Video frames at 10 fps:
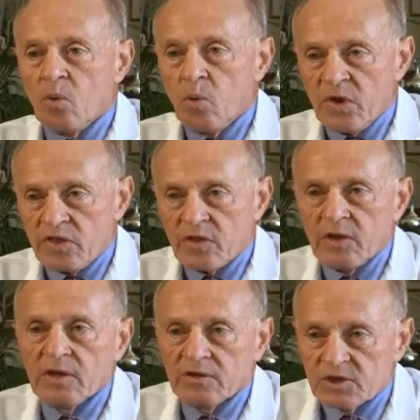with
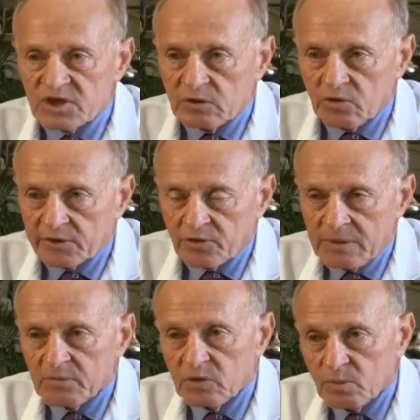the steroid
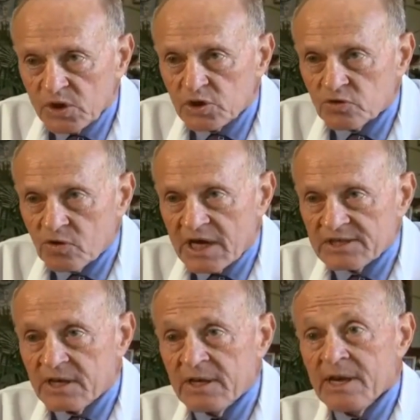cream and the
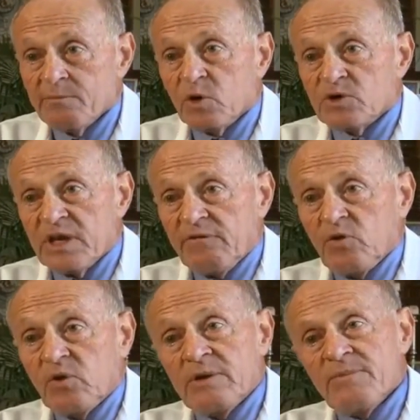moisturizer, because
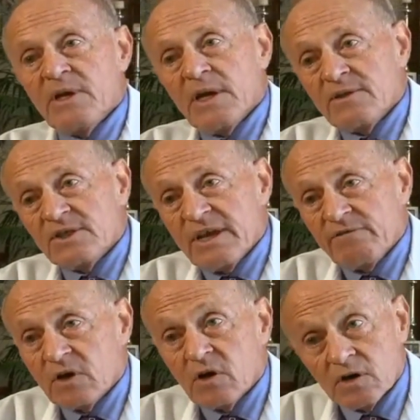if you eliminate the
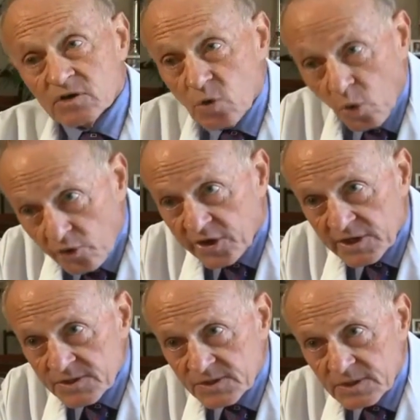Staphylococcus
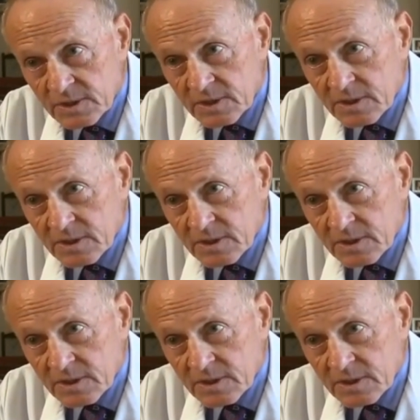aureus,